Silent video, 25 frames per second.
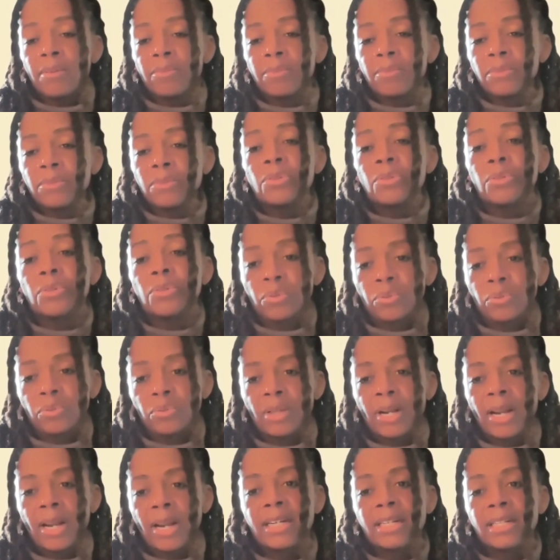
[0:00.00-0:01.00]

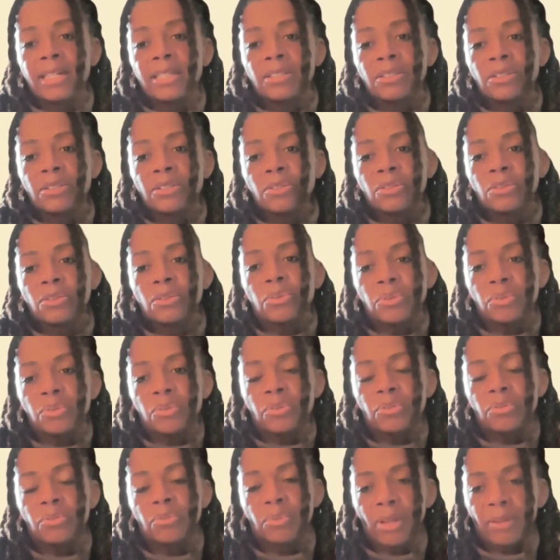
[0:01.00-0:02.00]
knew that I needed to
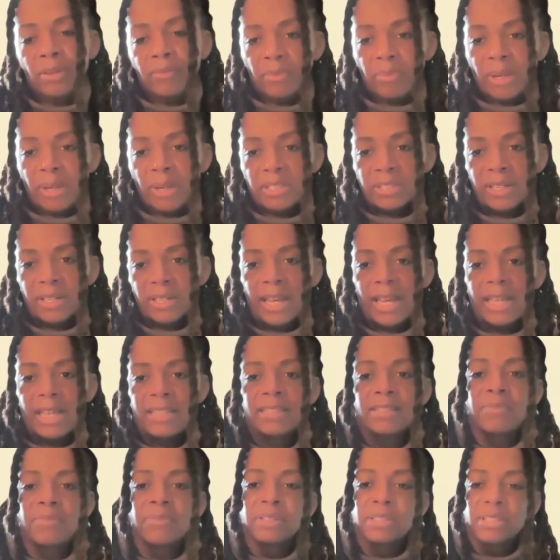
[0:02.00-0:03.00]
use the information I
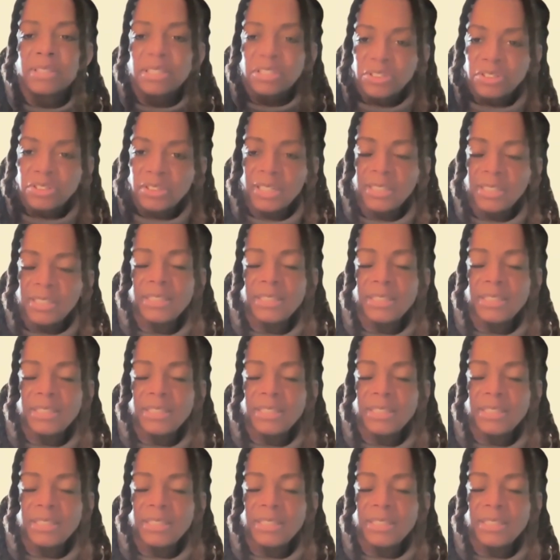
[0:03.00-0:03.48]
had as a physician,